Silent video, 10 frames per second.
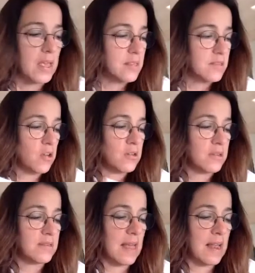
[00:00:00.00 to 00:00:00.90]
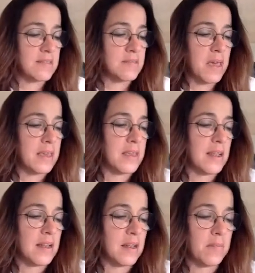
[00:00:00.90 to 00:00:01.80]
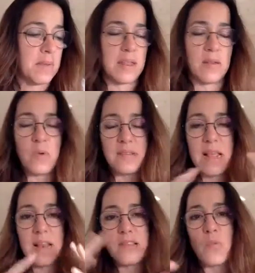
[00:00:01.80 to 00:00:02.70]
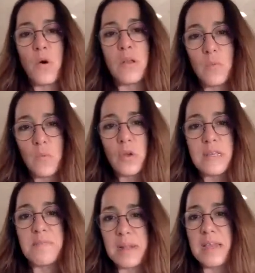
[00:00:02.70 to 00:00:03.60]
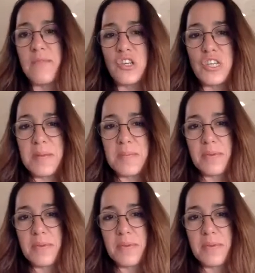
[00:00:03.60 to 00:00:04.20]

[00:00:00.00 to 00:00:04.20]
So tell us, Mike, a little bit. Well, tell us what is believership?